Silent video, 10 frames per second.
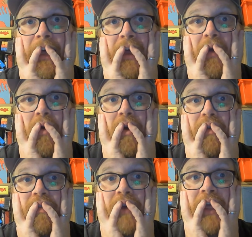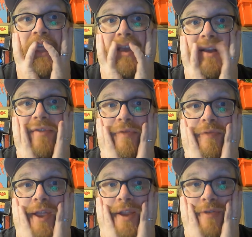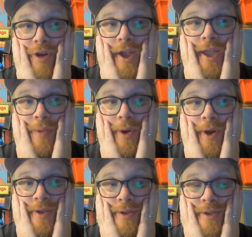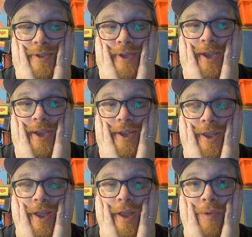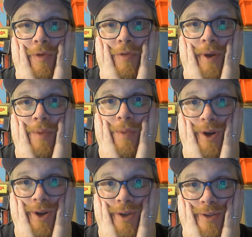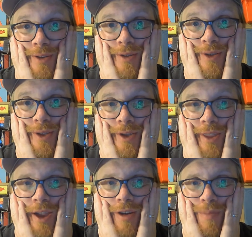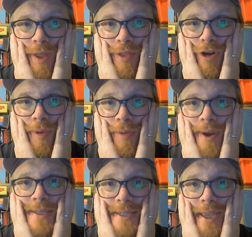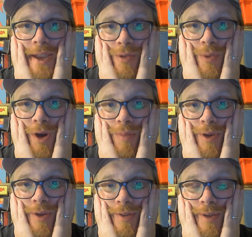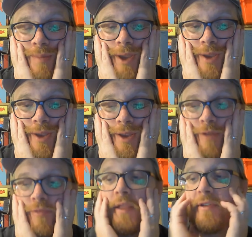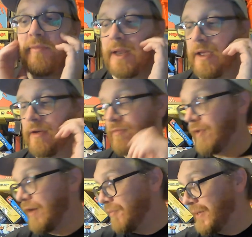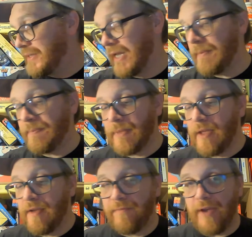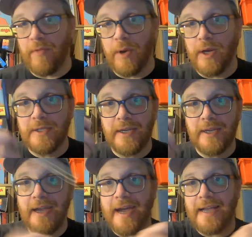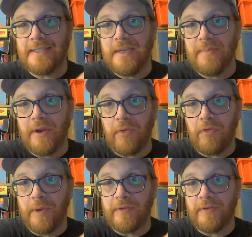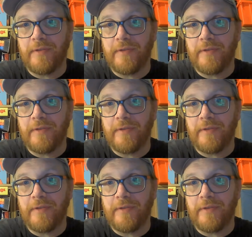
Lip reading: what was my favourite A word to say and what was my worst? And I think I replied in the comments, but I can say it here as well because it seemed like a relevant place to say it. Favourite word, anti-penultimate.